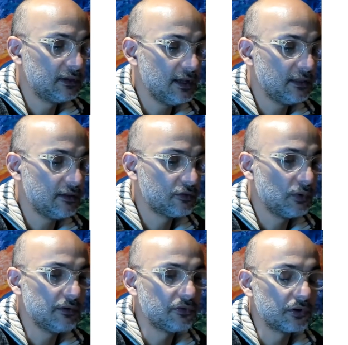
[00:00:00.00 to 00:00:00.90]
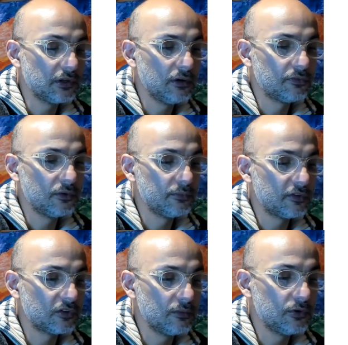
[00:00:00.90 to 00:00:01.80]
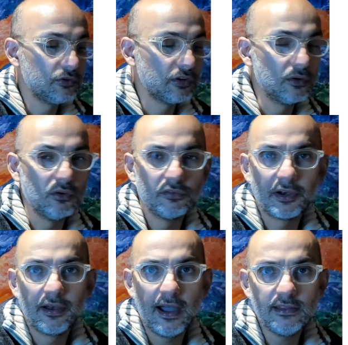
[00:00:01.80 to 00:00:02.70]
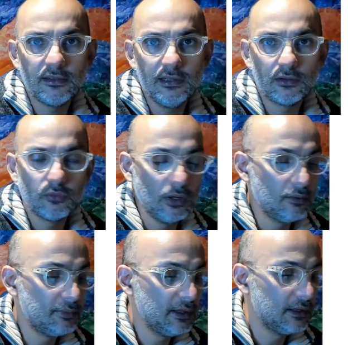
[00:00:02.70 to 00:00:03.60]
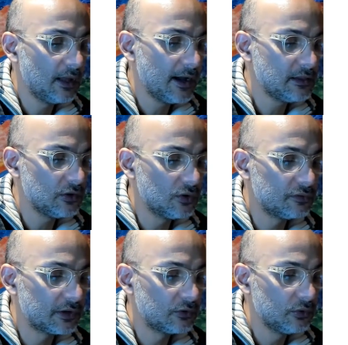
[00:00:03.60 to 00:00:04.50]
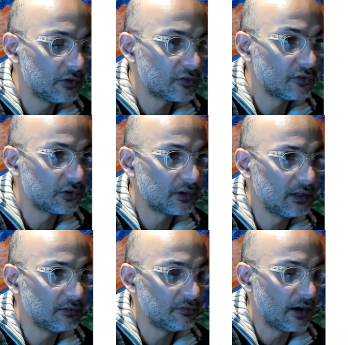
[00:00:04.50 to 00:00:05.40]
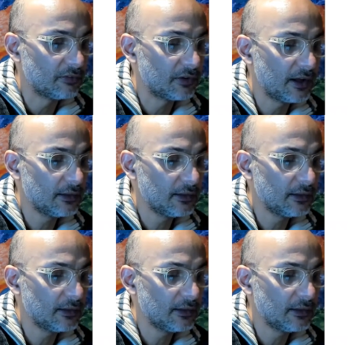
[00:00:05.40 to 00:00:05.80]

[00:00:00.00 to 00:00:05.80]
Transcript: this one for uniform distribution over 90, it will be 90 over 2, it's 45, right?